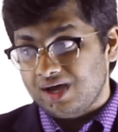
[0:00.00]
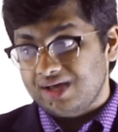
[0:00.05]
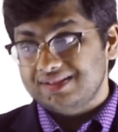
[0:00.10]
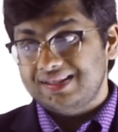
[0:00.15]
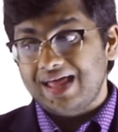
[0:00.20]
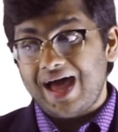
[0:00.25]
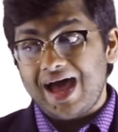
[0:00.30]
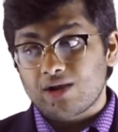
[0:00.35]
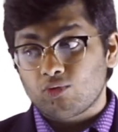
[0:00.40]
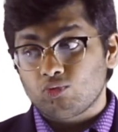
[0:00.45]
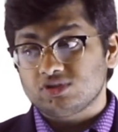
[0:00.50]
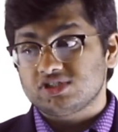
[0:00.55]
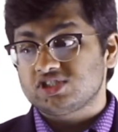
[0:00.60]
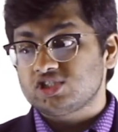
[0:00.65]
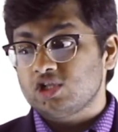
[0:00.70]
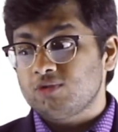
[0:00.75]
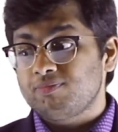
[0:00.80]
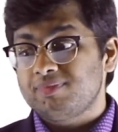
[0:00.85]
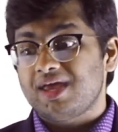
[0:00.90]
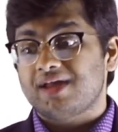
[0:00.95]
That will
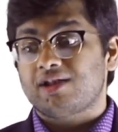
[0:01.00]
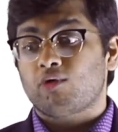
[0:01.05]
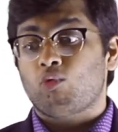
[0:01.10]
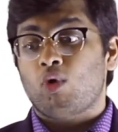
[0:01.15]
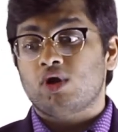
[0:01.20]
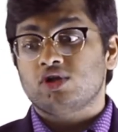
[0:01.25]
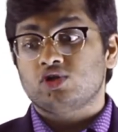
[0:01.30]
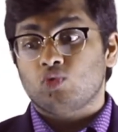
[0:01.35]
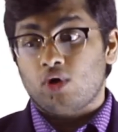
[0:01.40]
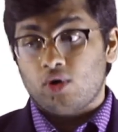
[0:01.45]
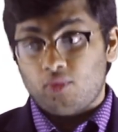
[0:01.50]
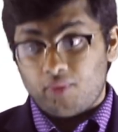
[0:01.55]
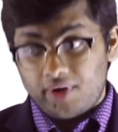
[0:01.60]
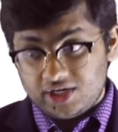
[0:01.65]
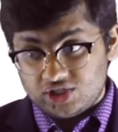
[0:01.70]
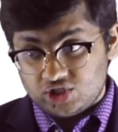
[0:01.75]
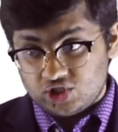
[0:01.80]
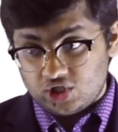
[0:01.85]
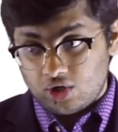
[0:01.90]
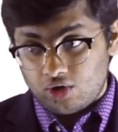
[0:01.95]
still be at a 1-to-1
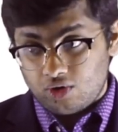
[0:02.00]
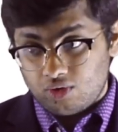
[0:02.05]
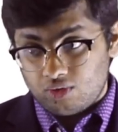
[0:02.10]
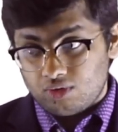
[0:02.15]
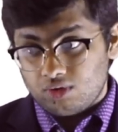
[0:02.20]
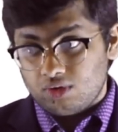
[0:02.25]
ratio.